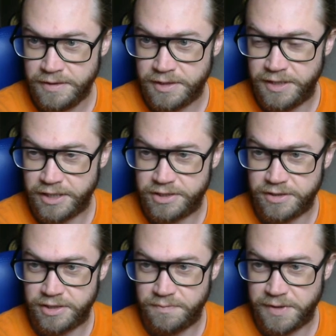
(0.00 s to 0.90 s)

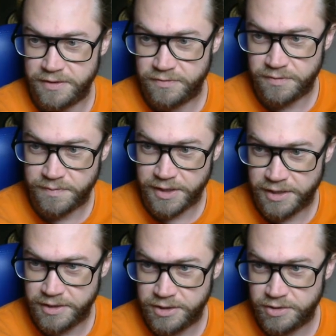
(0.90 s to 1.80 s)
connection command from my
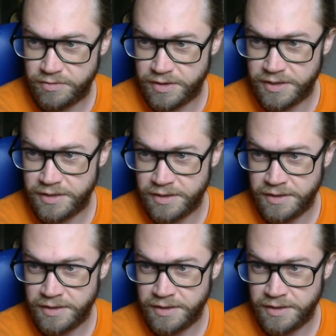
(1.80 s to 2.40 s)
history,